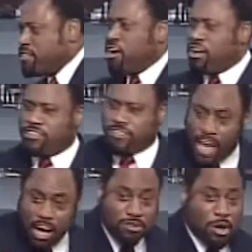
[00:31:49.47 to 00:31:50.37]
nor the
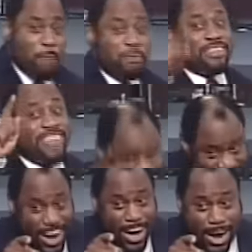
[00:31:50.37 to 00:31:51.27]
south. But this
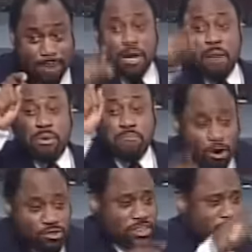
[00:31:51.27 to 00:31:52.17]
time, promotion